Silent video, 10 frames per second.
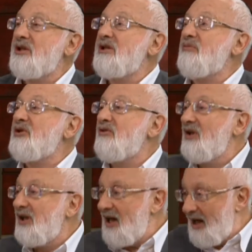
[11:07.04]
I
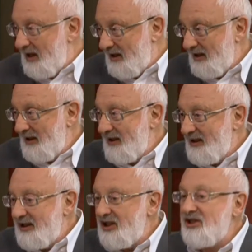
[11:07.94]
feel that I'm doing this,
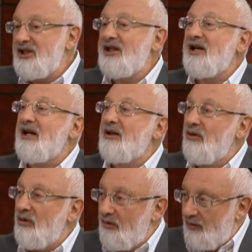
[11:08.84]
and that I'm doing it for
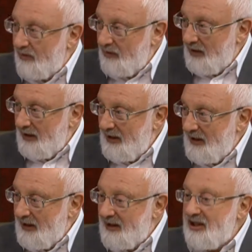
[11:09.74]
you, so
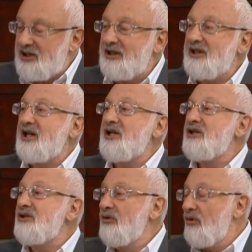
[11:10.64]
that you will have
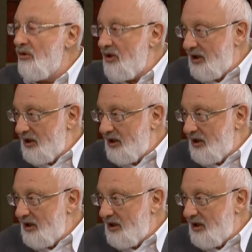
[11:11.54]
a good,